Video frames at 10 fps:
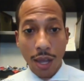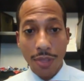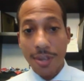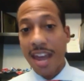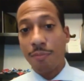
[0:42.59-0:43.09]

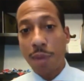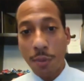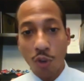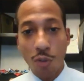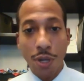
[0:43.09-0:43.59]
The Native
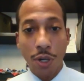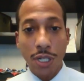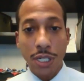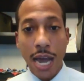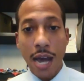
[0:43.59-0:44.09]
people who've been on
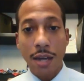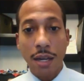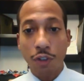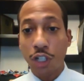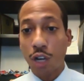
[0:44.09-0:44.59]
this
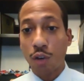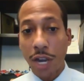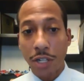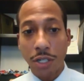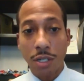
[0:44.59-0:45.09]
continent for
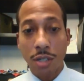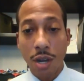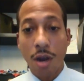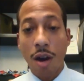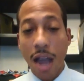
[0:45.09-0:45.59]
generations
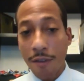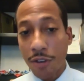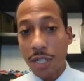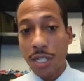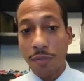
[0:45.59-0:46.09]
are
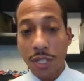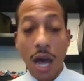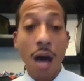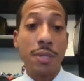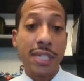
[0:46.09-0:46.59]
evidence of this
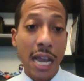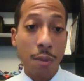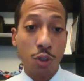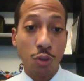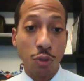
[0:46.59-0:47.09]

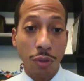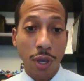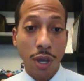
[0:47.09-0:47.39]
unmistakable truth.